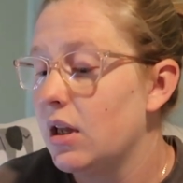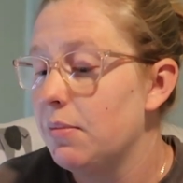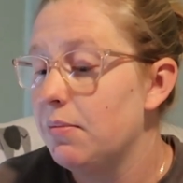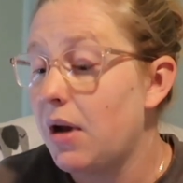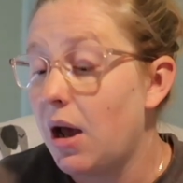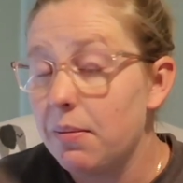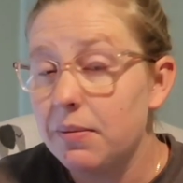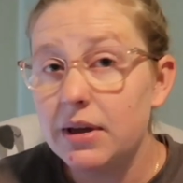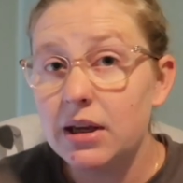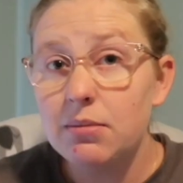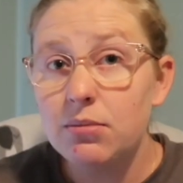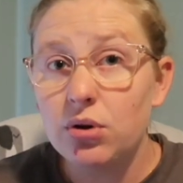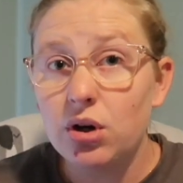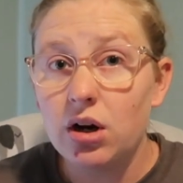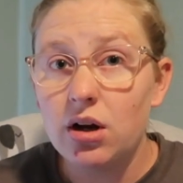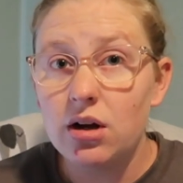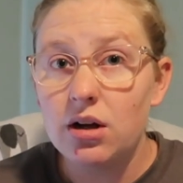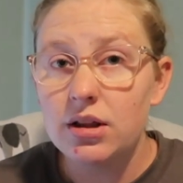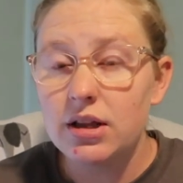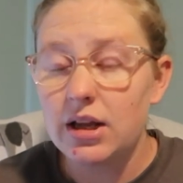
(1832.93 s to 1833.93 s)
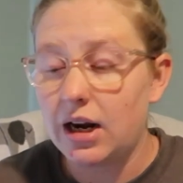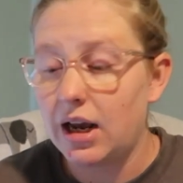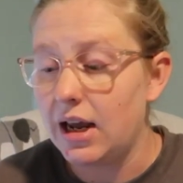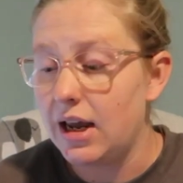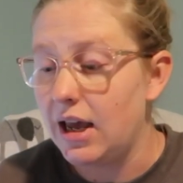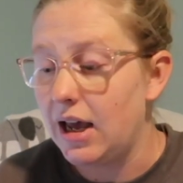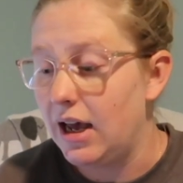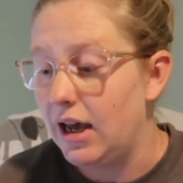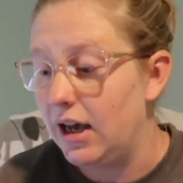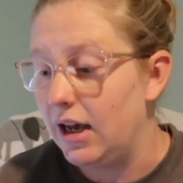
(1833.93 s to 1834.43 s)
pumping bra that I
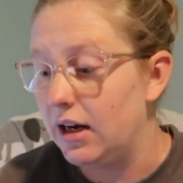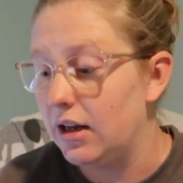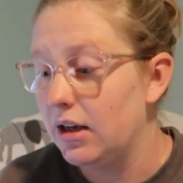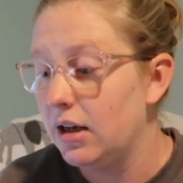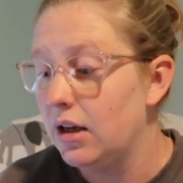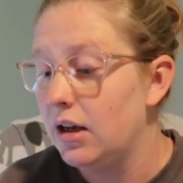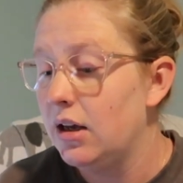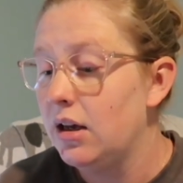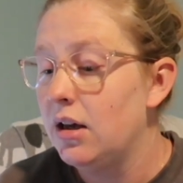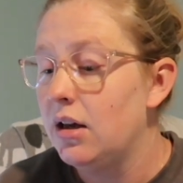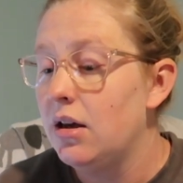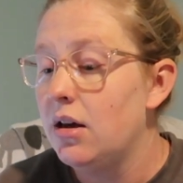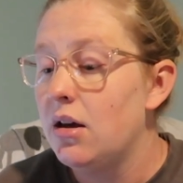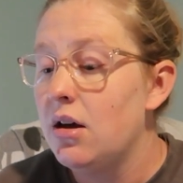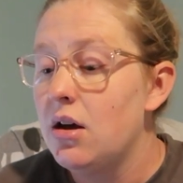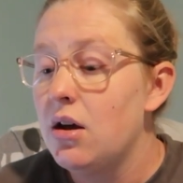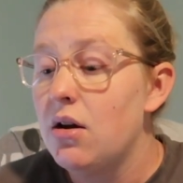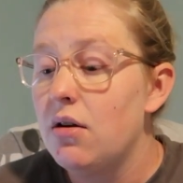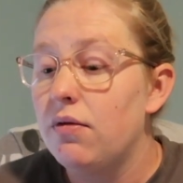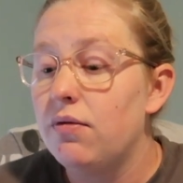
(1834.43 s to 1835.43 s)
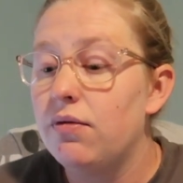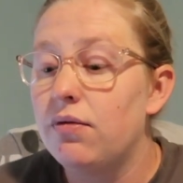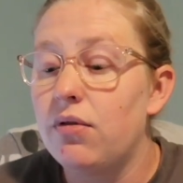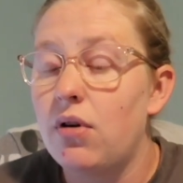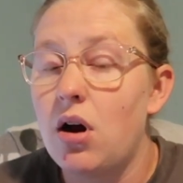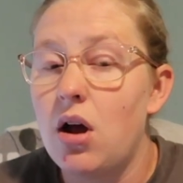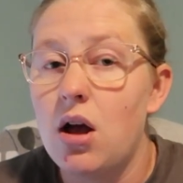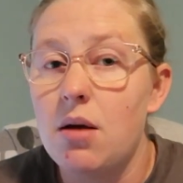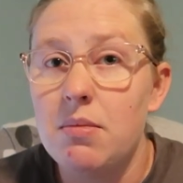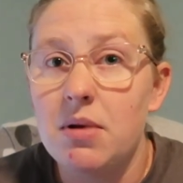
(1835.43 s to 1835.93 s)
had
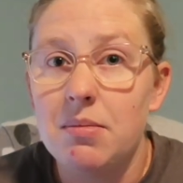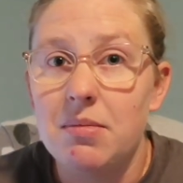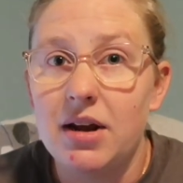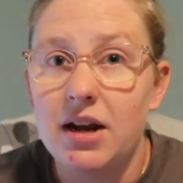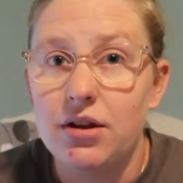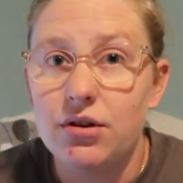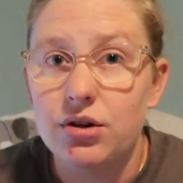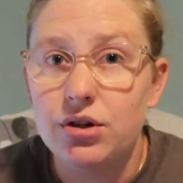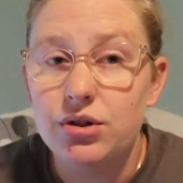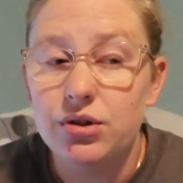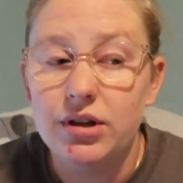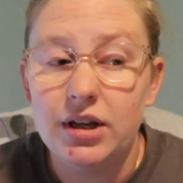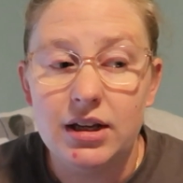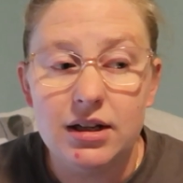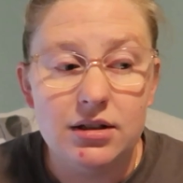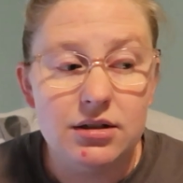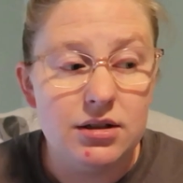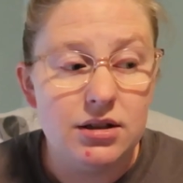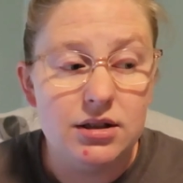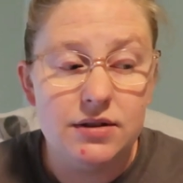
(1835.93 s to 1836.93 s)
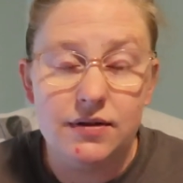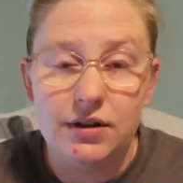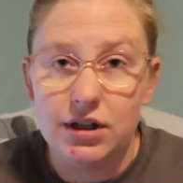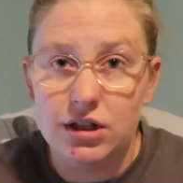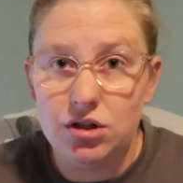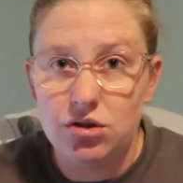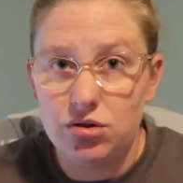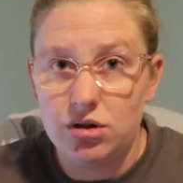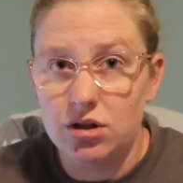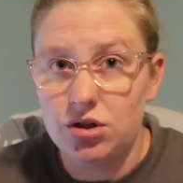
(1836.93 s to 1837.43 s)
from my other two kids is very
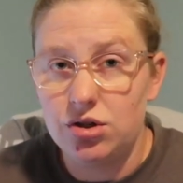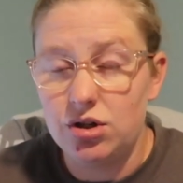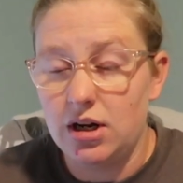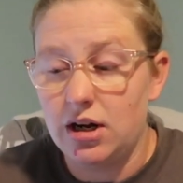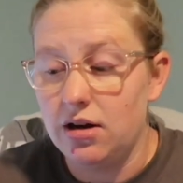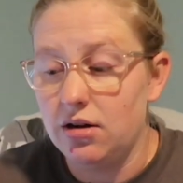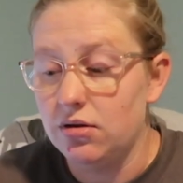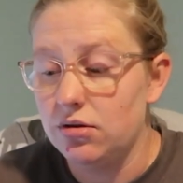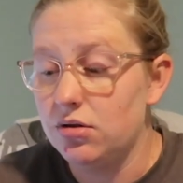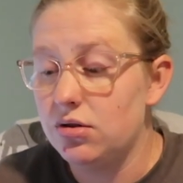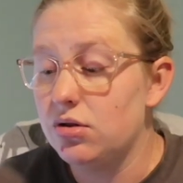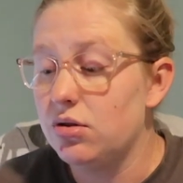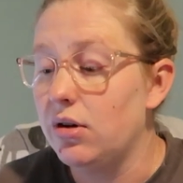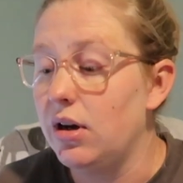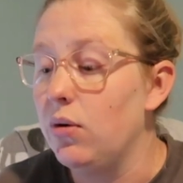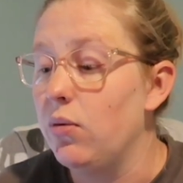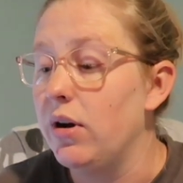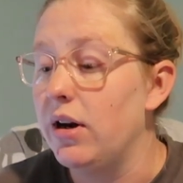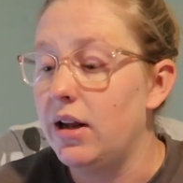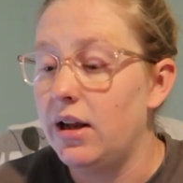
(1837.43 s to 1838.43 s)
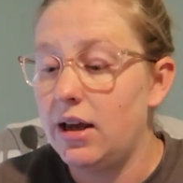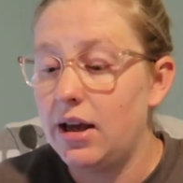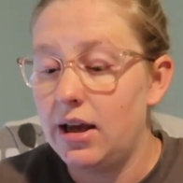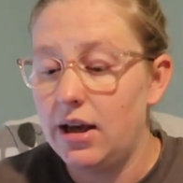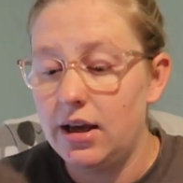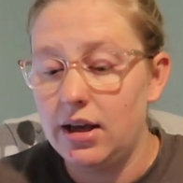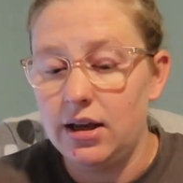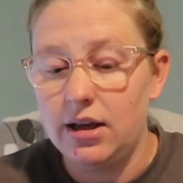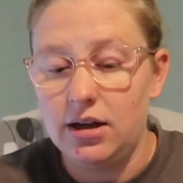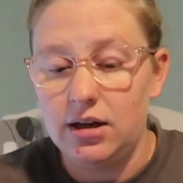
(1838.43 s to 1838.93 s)
stretched out. So I went
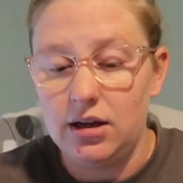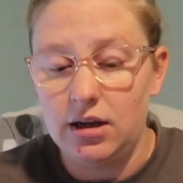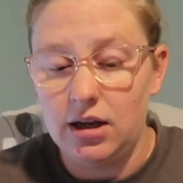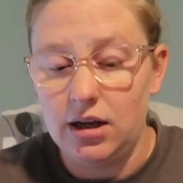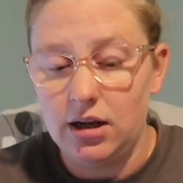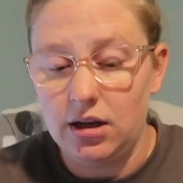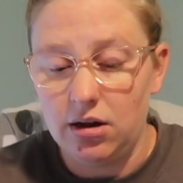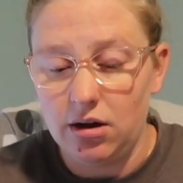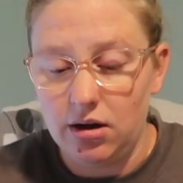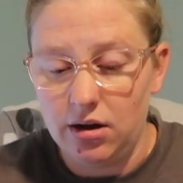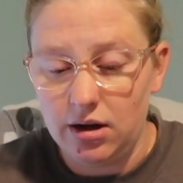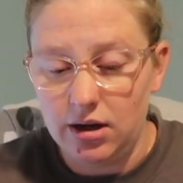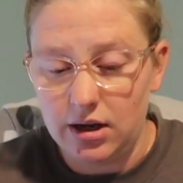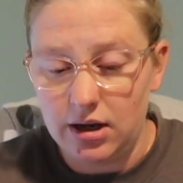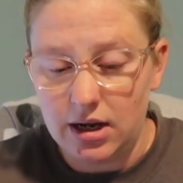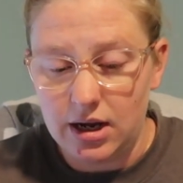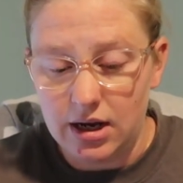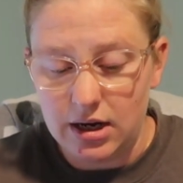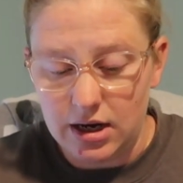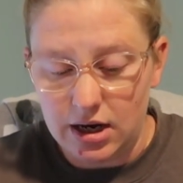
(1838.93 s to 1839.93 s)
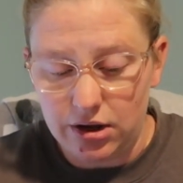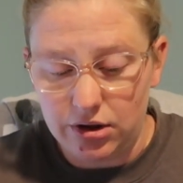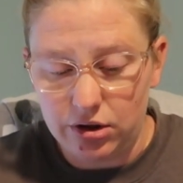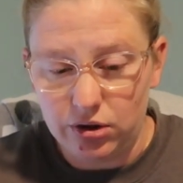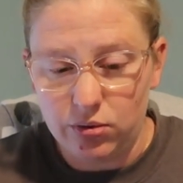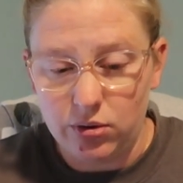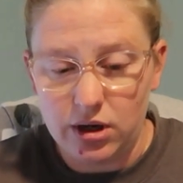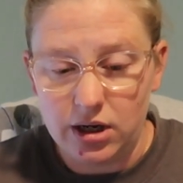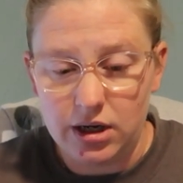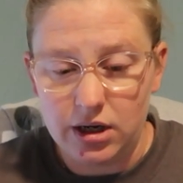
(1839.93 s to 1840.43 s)
ahead and got another
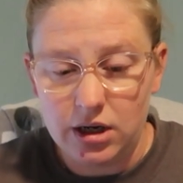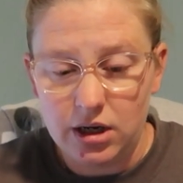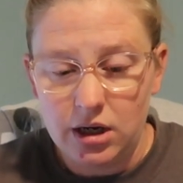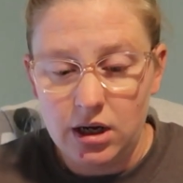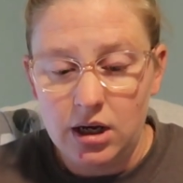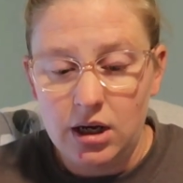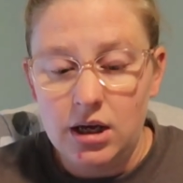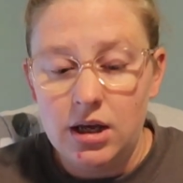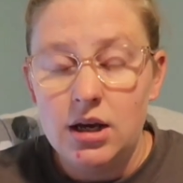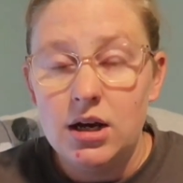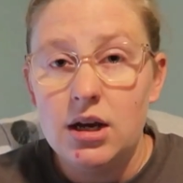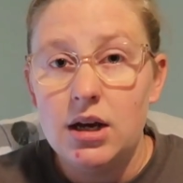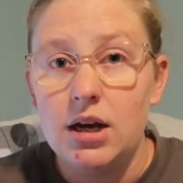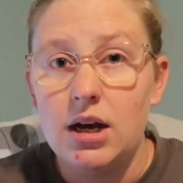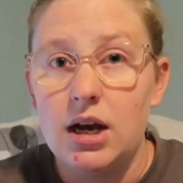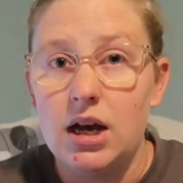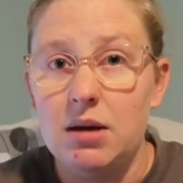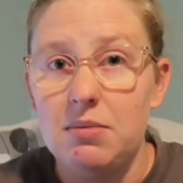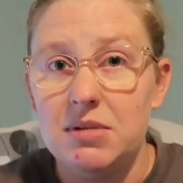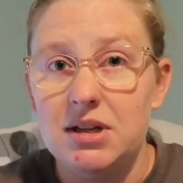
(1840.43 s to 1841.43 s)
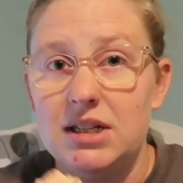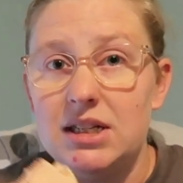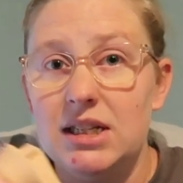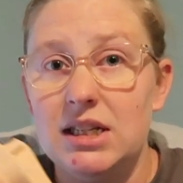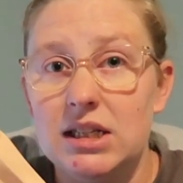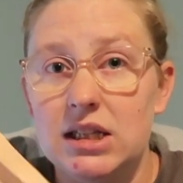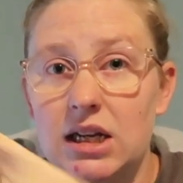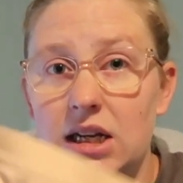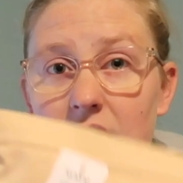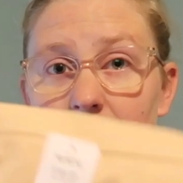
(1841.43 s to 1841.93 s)
one, a
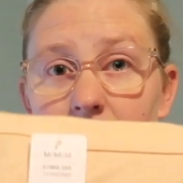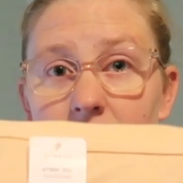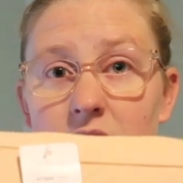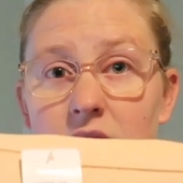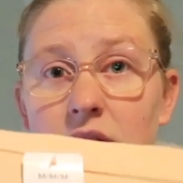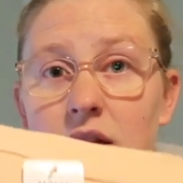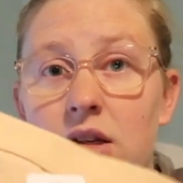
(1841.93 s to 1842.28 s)
Medela,